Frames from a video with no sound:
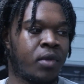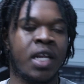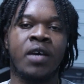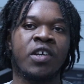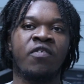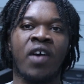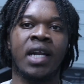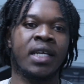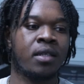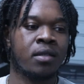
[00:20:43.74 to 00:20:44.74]
And then we can
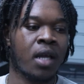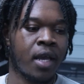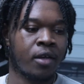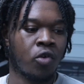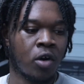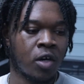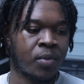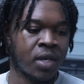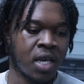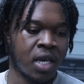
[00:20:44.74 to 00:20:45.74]
finally get this thing crunk
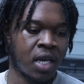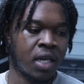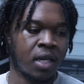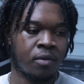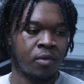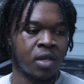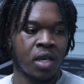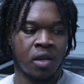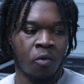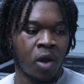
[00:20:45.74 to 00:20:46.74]
up again, and we can
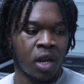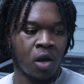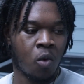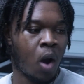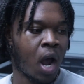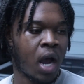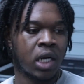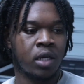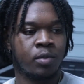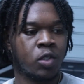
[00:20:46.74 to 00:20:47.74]
get the radio
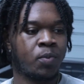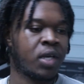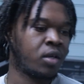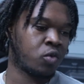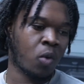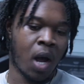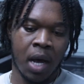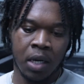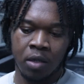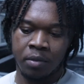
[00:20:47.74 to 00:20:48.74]
wired up, speakers
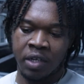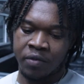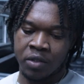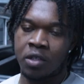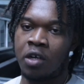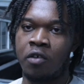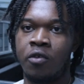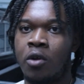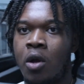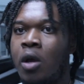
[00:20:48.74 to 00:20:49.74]
wired up, different stuff
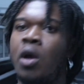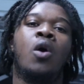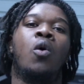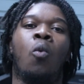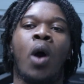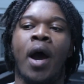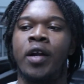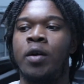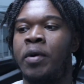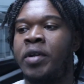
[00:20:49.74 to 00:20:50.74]

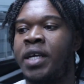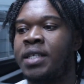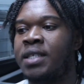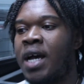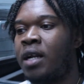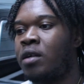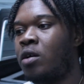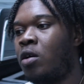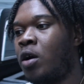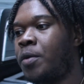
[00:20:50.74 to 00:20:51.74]
wired up on the inside of the
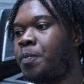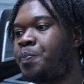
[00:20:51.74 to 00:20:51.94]
car.